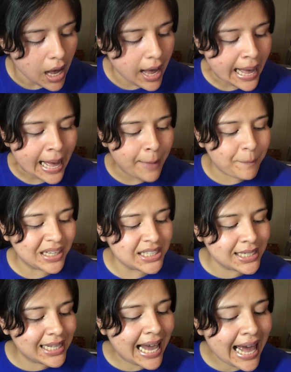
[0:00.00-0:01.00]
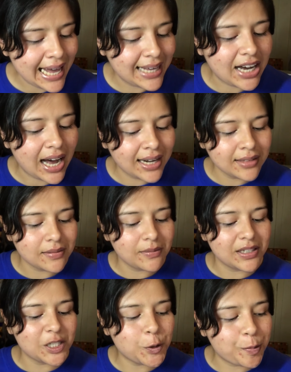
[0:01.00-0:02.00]
But today, God
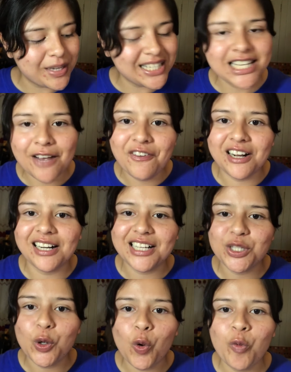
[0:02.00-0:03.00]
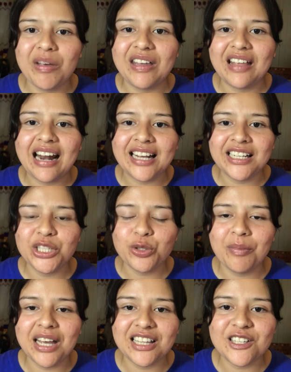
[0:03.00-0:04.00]
specifically told me that I need
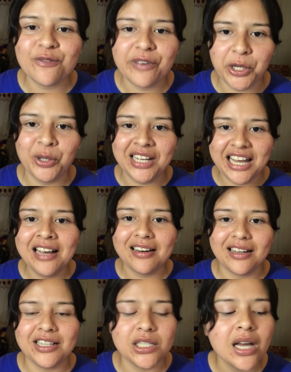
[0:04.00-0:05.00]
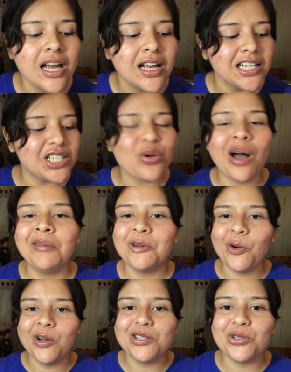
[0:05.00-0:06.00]
to make this video in English, so I'm
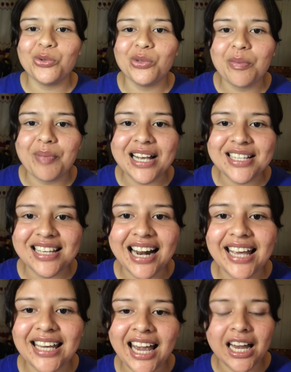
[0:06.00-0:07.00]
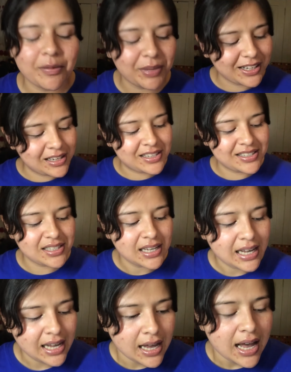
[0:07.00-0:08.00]
going to do the best that I can, because
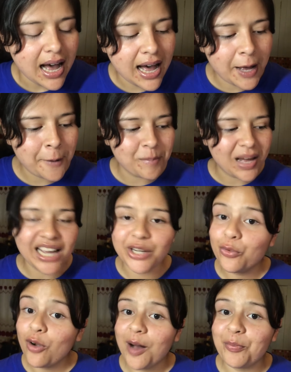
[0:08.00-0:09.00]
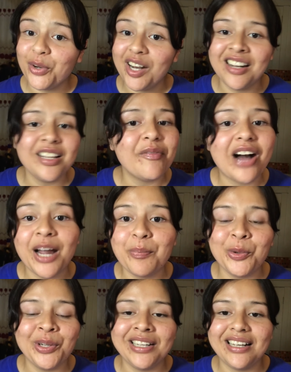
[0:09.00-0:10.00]
I grew up reading the
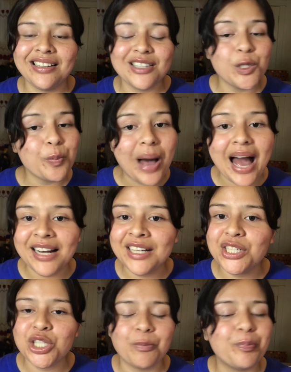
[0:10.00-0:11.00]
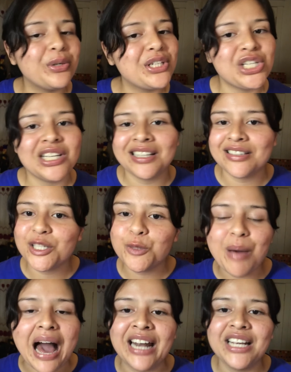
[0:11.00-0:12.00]
Bible in Spanish and preaching in
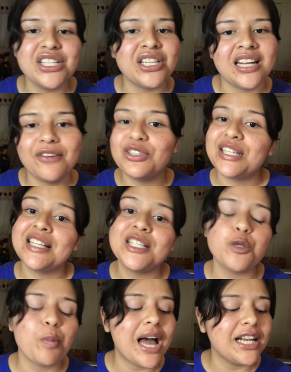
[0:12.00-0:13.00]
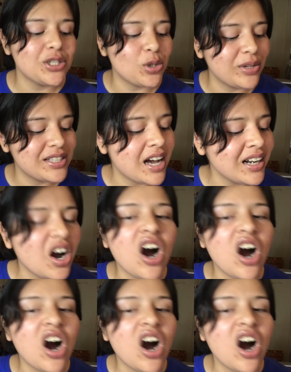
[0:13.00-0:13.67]
Spanish and everything in Spanish, so it's kind